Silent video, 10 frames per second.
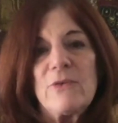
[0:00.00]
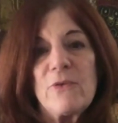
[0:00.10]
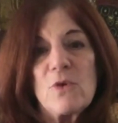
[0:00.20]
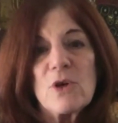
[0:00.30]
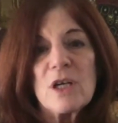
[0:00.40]

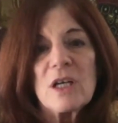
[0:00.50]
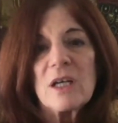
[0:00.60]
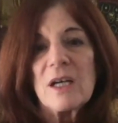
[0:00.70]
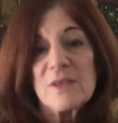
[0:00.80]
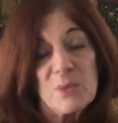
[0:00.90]

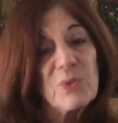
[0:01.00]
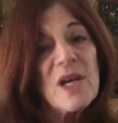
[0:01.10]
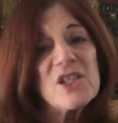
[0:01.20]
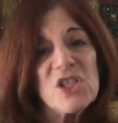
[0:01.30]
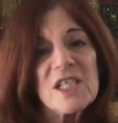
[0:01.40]
for
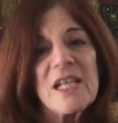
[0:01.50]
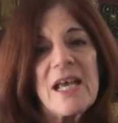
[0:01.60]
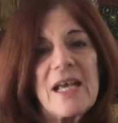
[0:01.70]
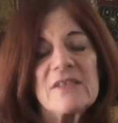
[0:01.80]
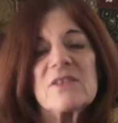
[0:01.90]
depression
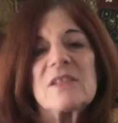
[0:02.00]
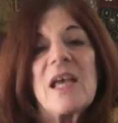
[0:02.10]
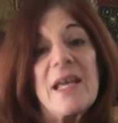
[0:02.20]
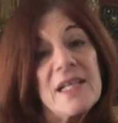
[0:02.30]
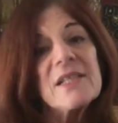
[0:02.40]
has
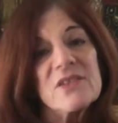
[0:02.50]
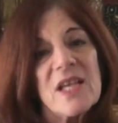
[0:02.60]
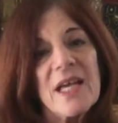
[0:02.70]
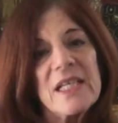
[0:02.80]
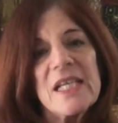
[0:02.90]
and
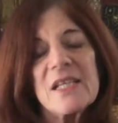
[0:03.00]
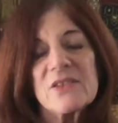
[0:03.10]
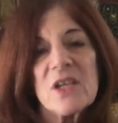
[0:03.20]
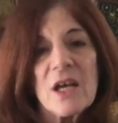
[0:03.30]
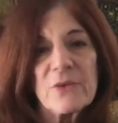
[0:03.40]
anxiety
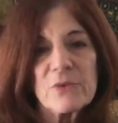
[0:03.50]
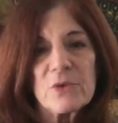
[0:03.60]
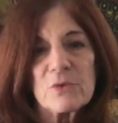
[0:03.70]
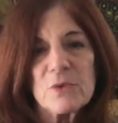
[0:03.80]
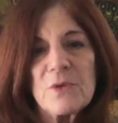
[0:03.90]
has gone through
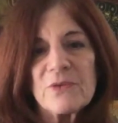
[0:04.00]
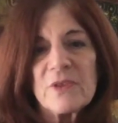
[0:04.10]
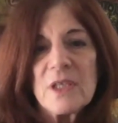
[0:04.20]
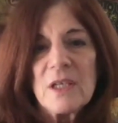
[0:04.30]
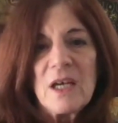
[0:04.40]
the roof.
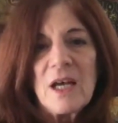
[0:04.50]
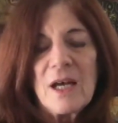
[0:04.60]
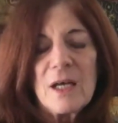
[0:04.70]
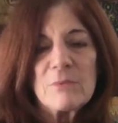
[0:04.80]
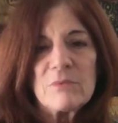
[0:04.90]

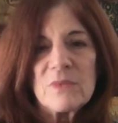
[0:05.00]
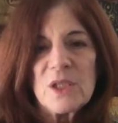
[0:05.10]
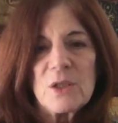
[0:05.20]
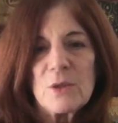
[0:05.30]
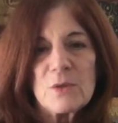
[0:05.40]

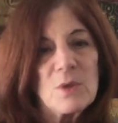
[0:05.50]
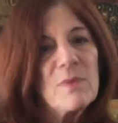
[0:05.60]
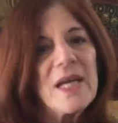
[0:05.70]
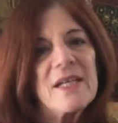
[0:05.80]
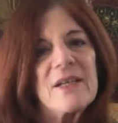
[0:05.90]
You
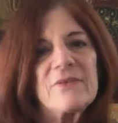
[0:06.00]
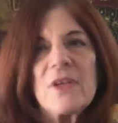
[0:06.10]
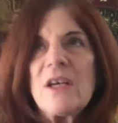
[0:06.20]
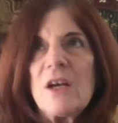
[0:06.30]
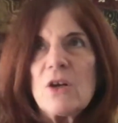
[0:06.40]
might have
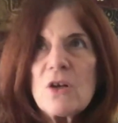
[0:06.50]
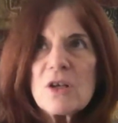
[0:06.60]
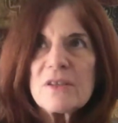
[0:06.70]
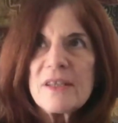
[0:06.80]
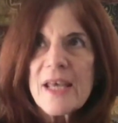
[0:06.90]

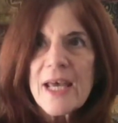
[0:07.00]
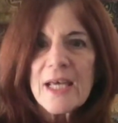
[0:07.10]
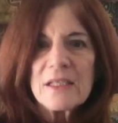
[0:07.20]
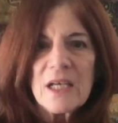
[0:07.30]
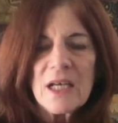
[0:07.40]
heard
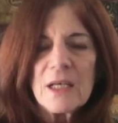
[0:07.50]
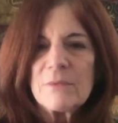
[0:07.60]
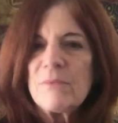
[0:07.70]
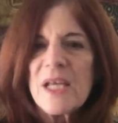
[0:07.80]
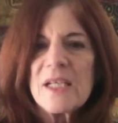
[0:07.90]
that
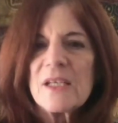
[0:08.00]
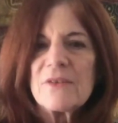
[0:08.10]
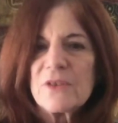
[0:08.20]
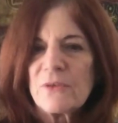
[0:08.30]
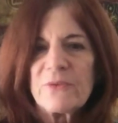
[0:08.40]
many
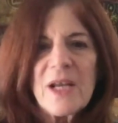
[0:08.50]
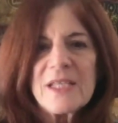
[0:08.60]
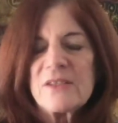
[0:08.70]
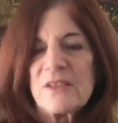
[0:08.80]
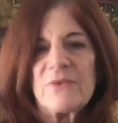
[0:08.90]
of your
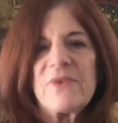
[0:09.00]
friends and